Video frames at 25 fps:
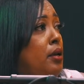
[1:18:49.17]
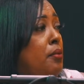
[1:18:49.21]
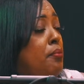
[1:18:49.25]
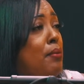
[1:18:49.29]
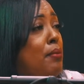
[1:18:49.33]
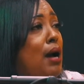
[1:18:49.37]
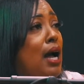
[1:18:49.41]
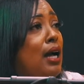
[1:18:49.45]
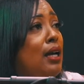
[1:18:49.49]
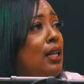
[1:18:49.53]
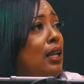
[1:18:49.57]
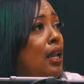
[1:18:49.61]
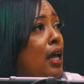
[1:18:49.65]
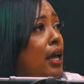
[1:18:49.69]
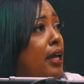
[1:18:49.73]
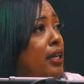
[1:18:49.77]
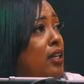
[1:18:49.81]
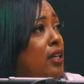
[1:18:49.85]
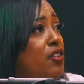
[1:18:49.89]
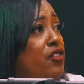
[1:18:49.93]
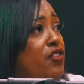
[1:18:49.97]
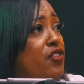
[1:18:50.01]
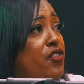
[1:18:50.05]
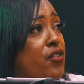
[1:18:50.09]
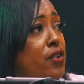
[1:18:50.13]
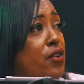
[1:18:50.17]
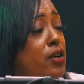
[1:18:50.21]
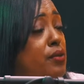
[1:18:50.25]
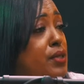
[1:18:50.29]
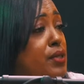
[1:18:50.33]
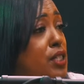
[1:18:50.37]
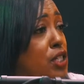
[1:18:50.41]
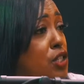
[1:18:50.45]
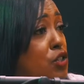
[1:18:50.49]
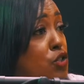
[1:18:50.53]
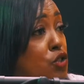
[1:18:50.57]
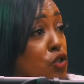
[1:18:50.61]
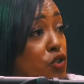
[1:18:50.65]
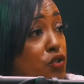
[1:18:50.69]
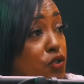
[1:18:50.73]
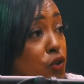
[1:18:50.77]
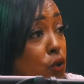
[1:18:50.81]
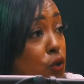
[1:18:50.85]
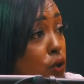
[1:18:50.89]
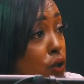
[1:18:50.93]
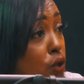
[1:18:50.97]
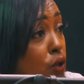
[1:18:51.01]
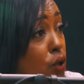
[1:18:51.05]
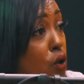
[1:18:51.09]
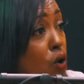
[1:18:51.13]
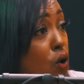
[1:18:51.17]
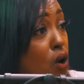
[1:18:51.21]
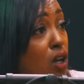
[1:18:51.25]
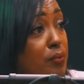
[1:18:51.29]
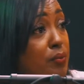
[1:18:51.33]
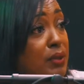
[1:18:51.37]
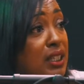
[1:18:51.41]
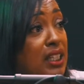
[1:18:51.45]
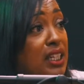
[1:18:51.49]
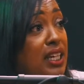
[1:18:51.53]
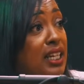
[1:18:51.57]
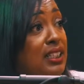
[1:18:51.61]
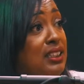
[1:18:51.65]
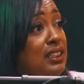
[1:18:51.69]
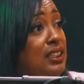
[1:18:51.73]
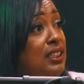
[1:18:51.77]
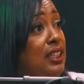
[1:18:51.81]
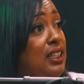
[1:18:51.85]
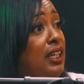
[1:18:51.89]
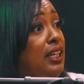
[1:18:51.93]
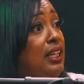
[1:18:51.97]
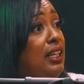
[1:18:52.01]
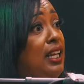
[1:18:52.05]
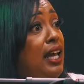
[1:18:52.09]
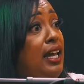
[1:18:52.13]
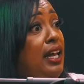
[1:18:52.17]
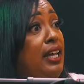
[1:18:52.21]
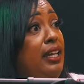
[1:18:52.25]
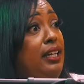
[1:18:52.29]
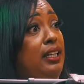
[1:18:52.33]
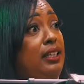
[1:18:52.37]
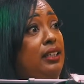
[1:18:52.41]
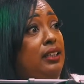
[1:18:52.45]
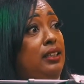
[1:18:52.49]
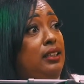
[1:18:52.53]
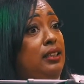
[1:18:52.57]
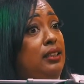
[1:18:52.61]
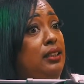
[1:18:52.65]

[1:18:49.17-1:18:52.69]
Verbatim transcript: my client from Central Florida called me yesterday, like,